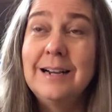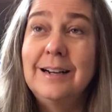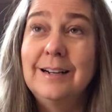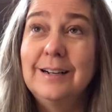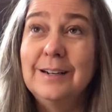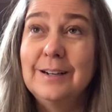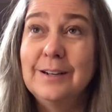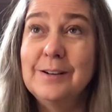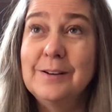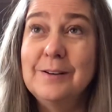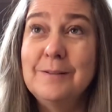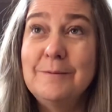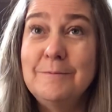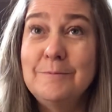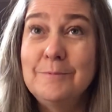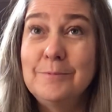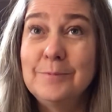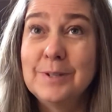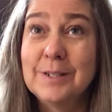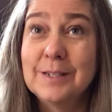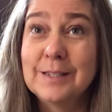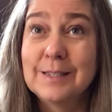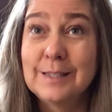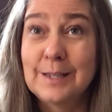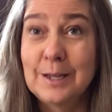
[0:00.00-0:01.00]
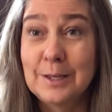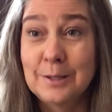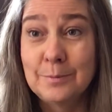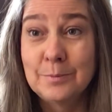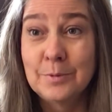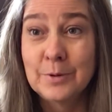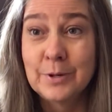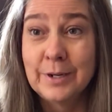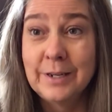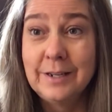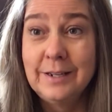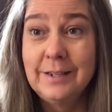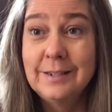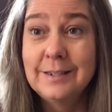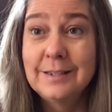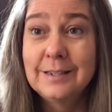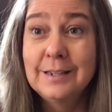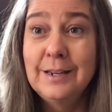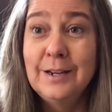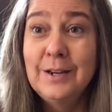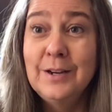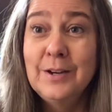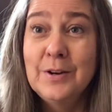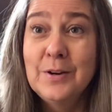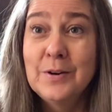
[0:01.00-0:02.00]
um, to celebrate
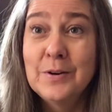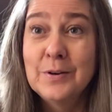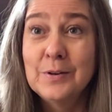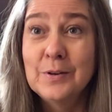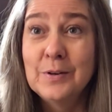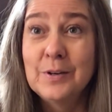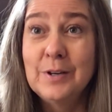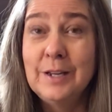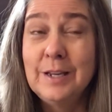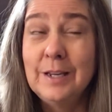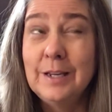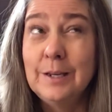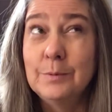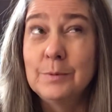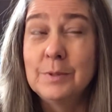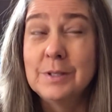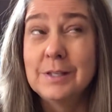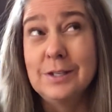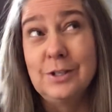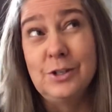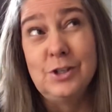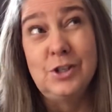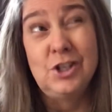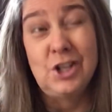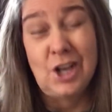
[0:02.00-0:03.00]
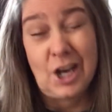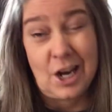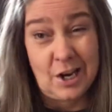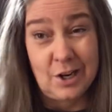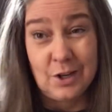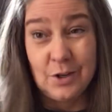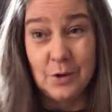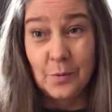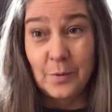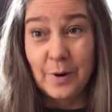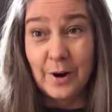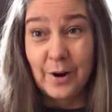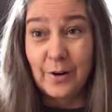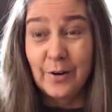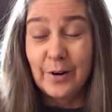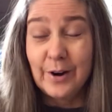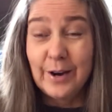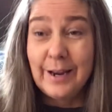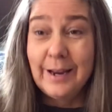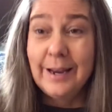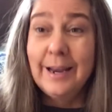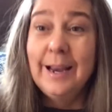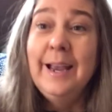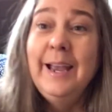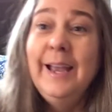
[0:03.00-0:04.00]
it was in
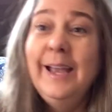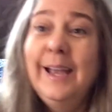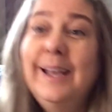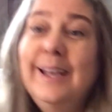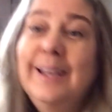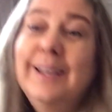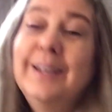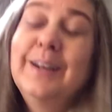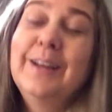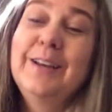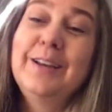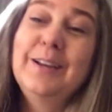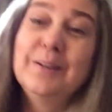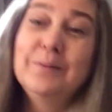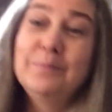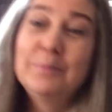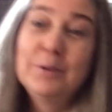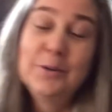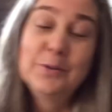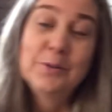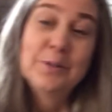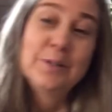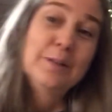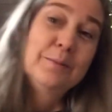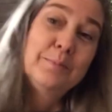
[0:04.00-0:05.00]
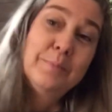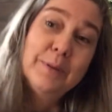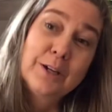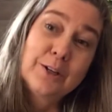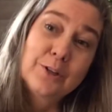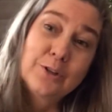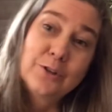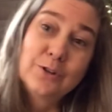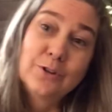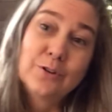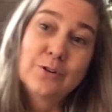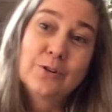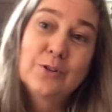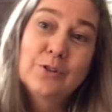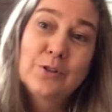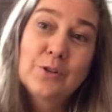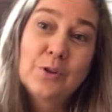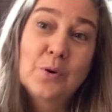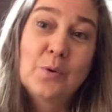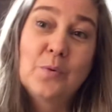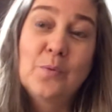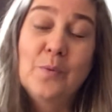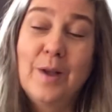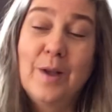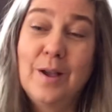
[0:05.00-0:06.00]
January and I had posted pictures.
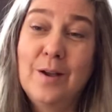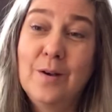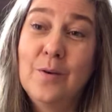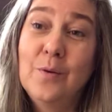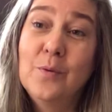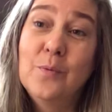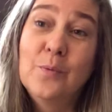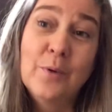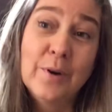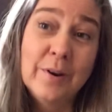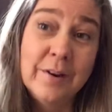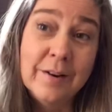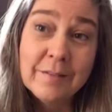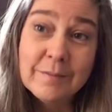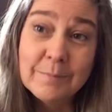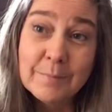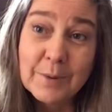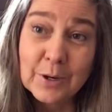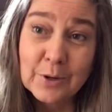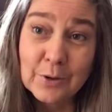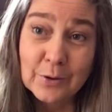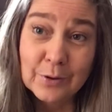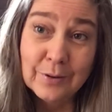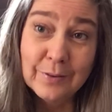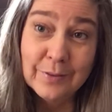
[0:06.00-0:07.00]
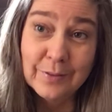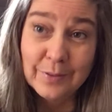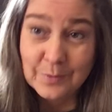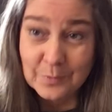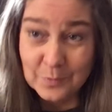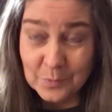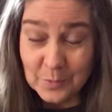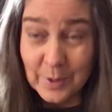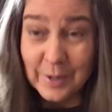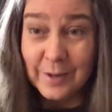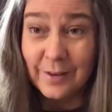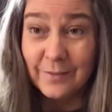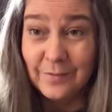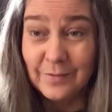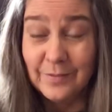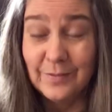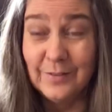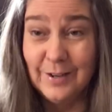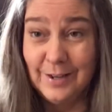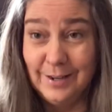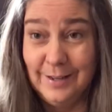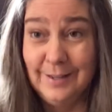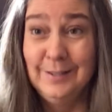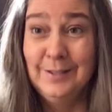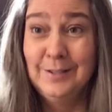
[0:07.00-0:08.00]
Well, one of my girl, one of
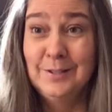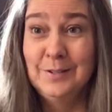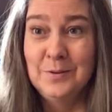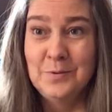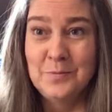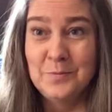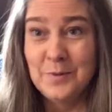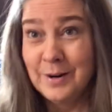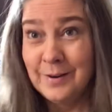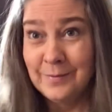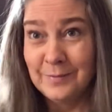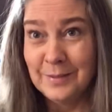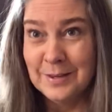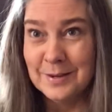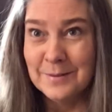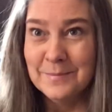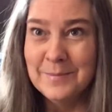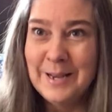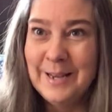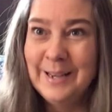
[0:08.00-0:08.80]
us, one of them,